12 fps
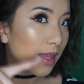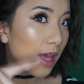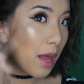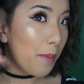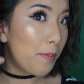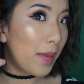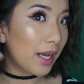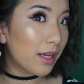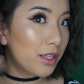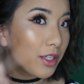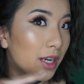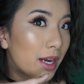that Becca
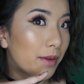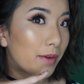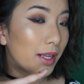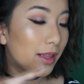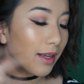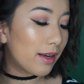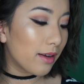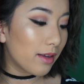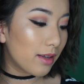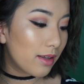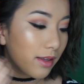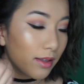shine right there
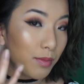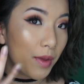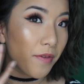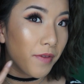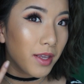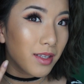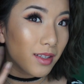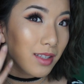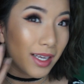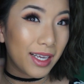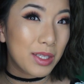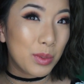because my face looks
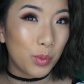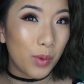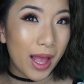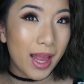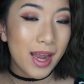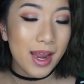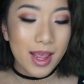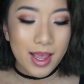like it's wet.